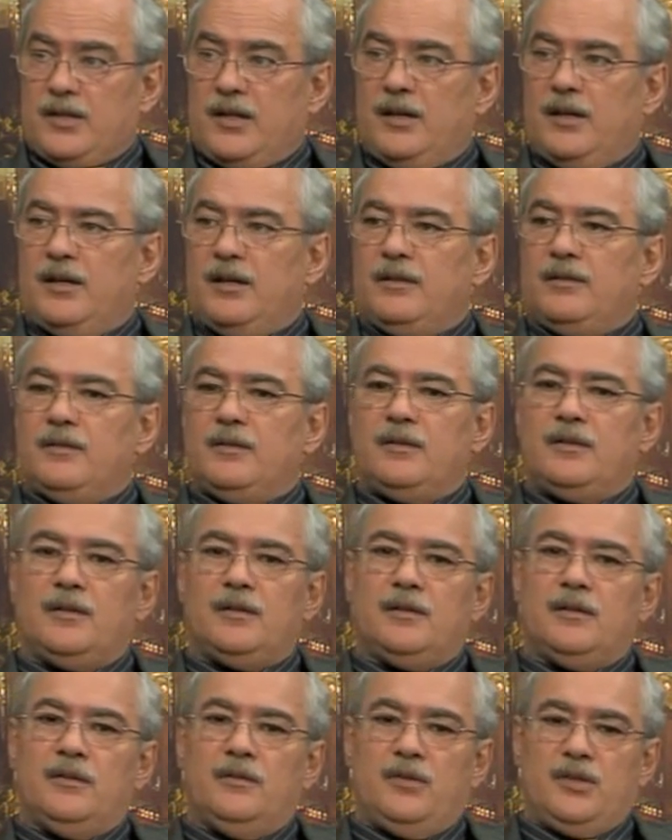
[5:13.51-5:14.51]
and
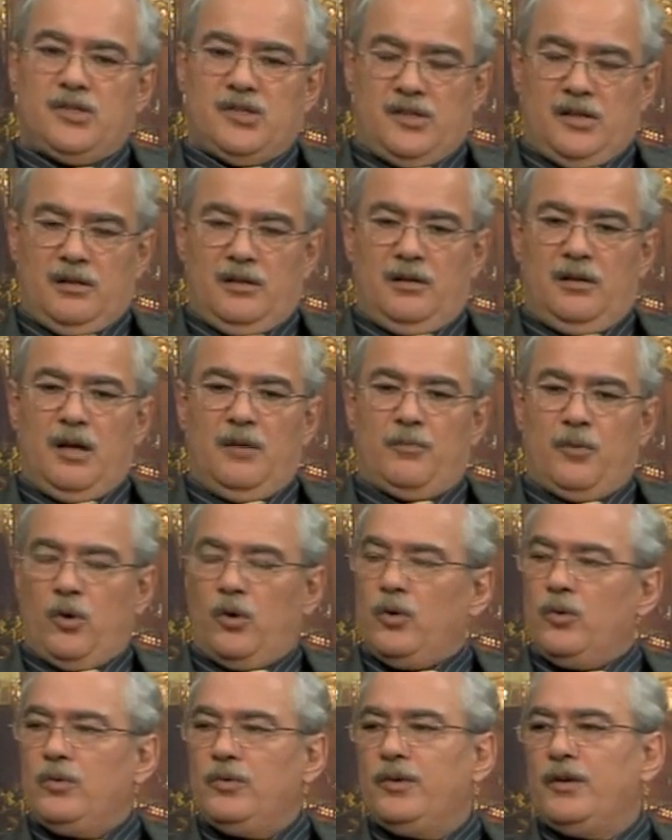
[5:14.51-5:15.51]
they still
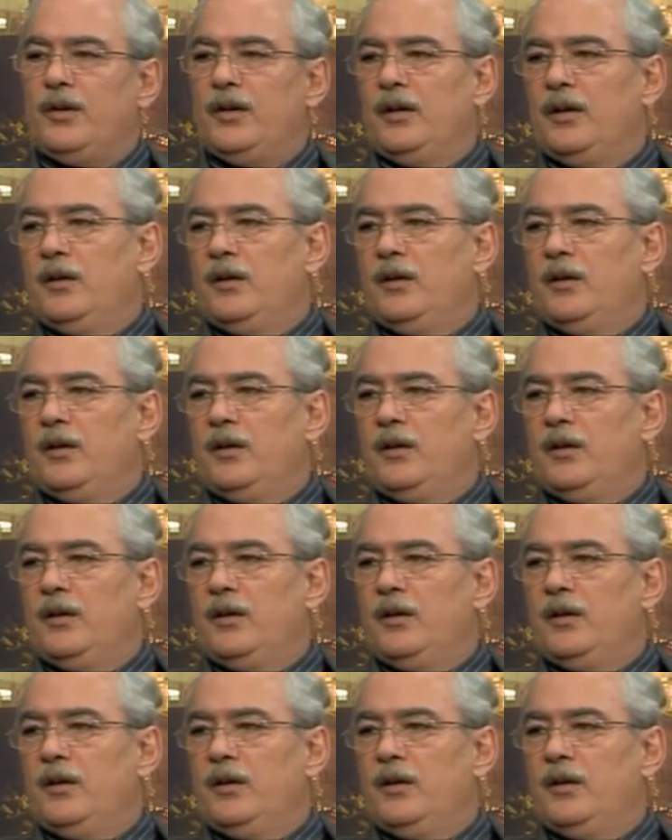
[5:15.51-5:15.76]
uphold